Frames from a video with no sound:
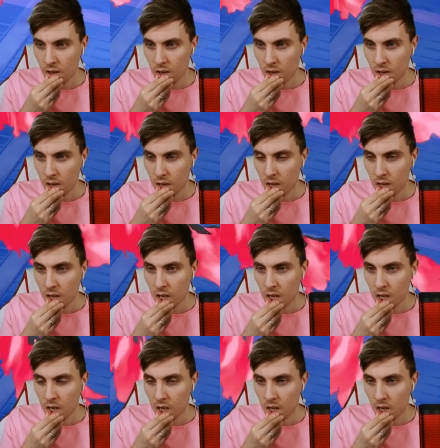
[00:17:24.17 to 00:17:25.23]

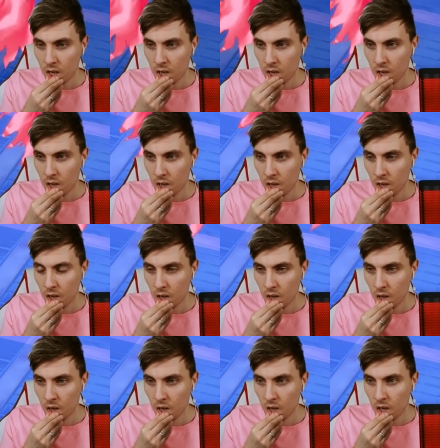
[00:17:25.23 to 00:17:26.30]

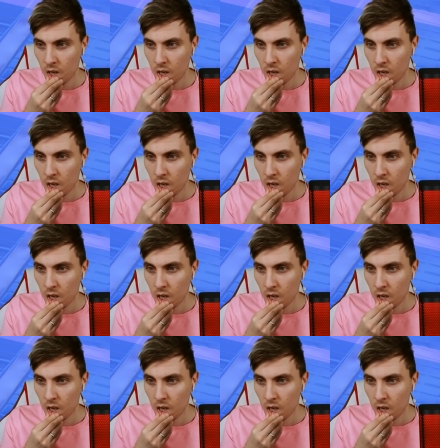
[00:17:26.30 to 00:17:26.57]
Nobody speaks.